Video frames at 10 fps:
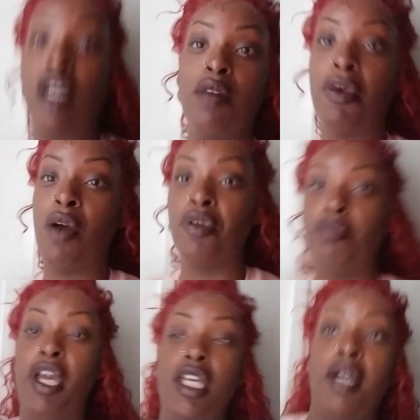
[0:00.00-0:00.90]
come out and
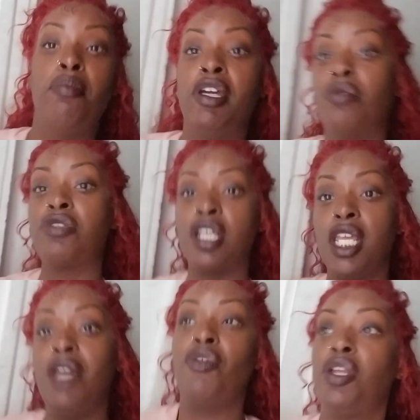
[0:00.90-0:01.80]
pay your bills. And
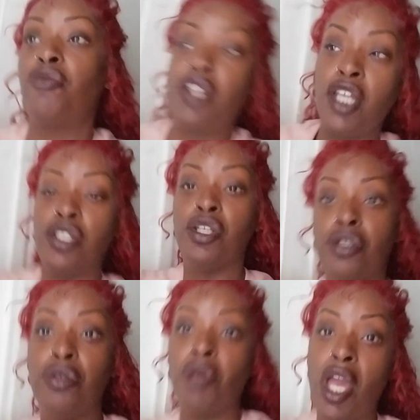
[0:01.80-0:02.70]
even if they
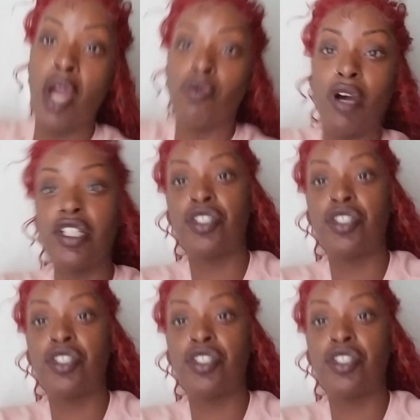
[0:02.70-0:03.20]
do, once